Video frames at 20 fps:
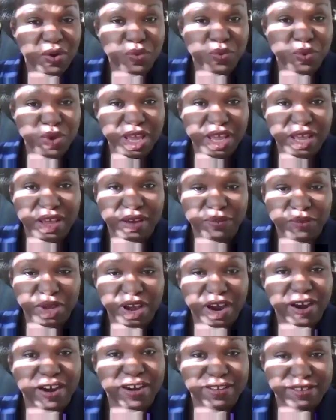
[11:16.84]
we
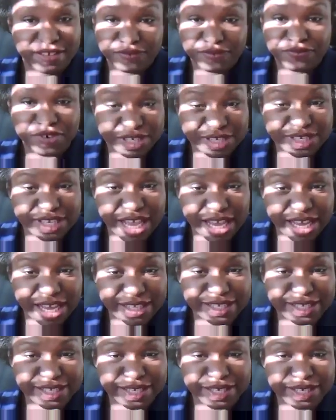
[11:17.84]
are in different
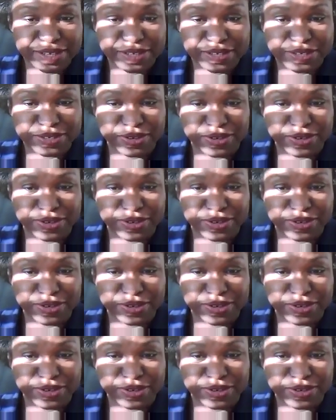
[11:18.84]
states, so